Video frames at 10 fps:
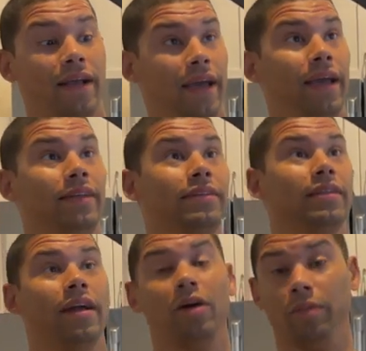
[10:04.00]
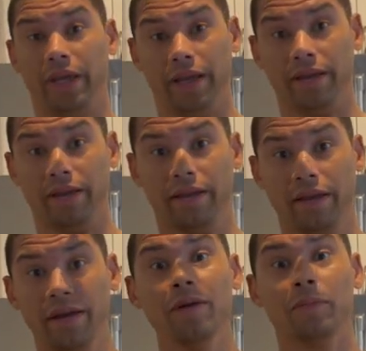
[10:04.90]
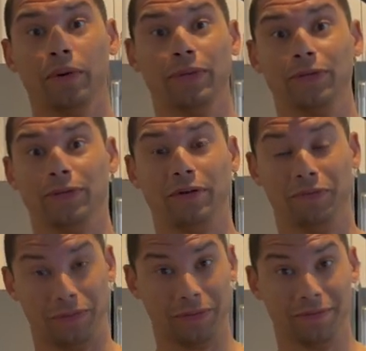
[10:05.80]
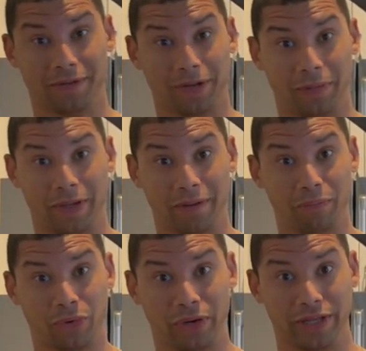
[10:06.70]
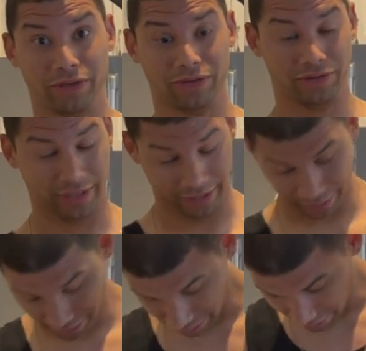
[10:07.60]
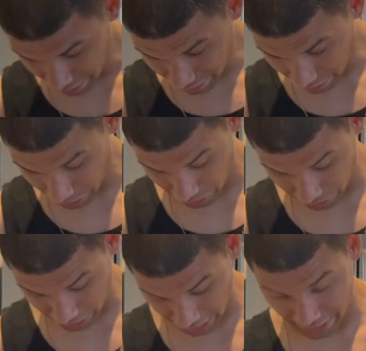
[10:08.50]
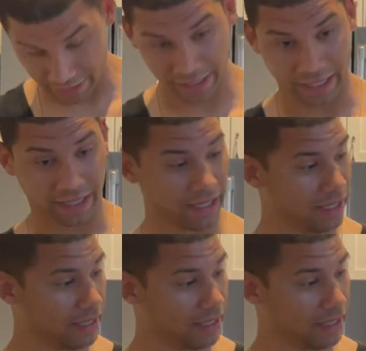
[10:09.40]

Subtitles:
and he's gonna help me put this stuff on. So that'll be pretty interesting. Let me know what you guys think.